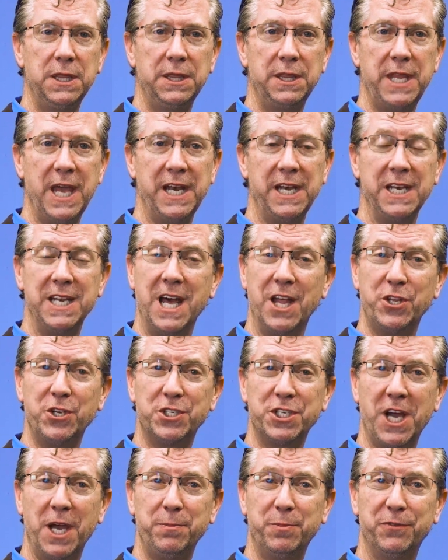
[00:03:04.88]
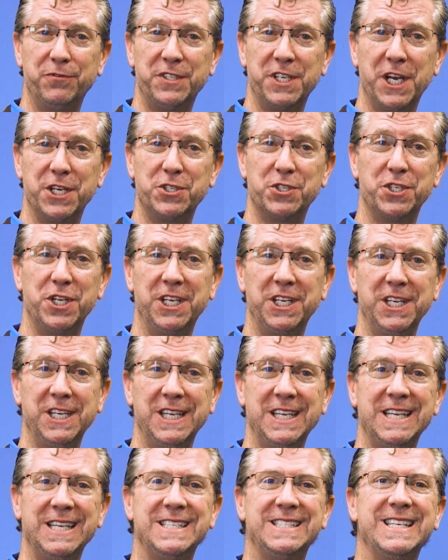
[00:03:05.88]
Then another type of testing
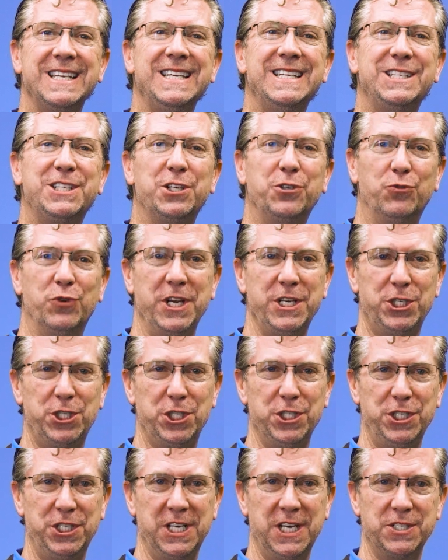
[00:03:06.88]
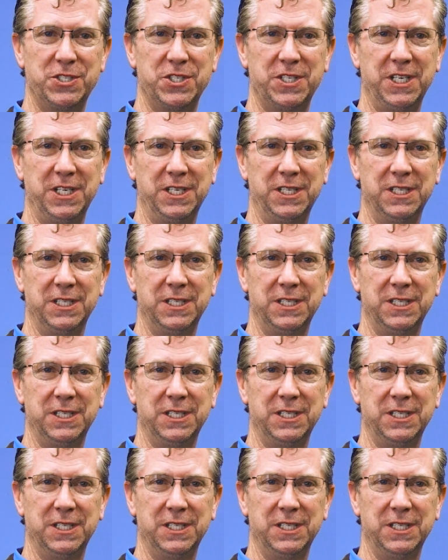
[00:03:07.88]
is integration testing.